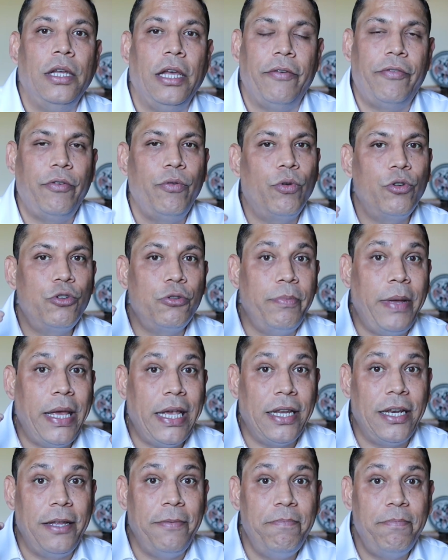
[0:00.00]
If you want to
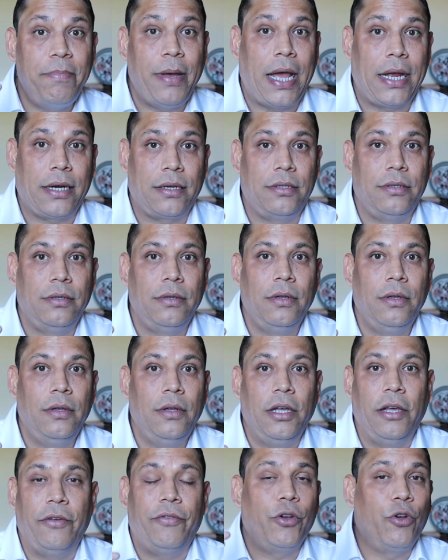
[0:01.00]
make an impact,
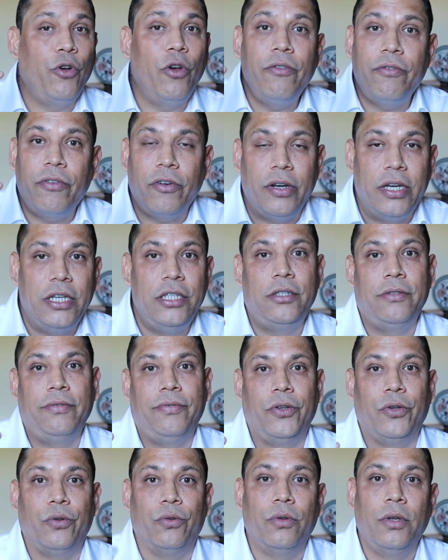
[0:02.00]
if you're going for an
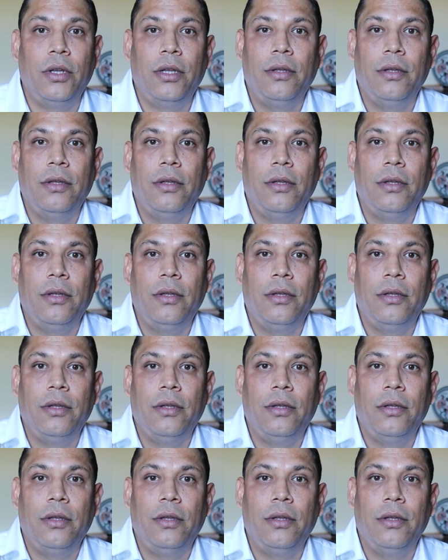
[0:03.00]
interview,